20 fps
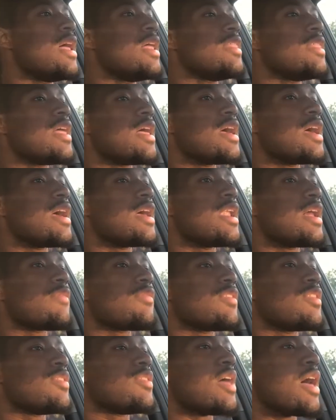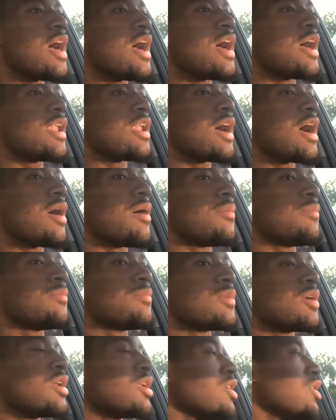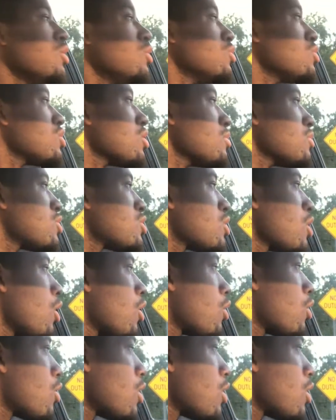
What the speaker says: And then after that, I'm gonna do some skull